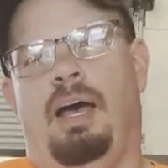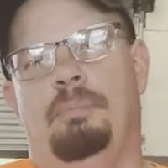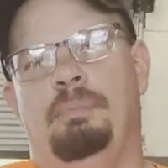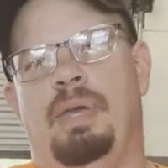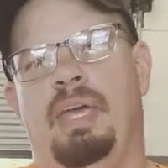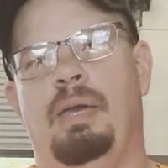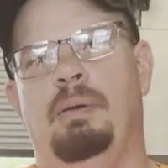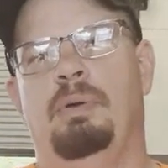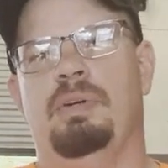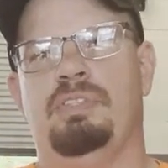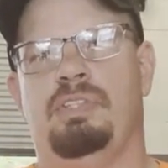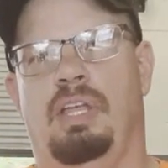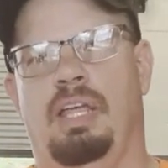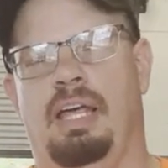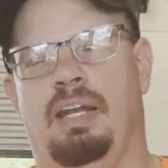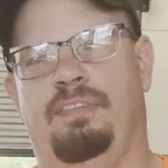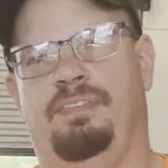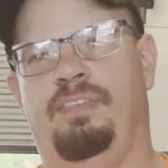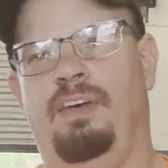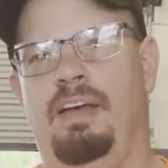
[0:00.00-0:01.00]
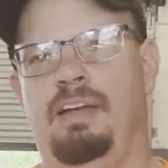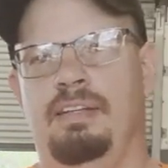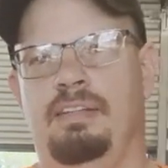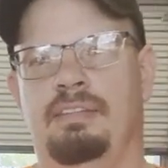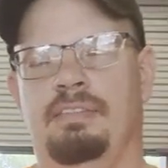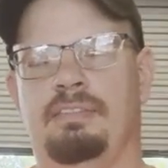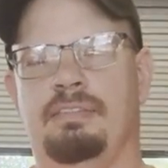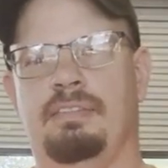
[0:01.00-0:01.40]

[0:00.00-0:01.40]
It was a lot of fun.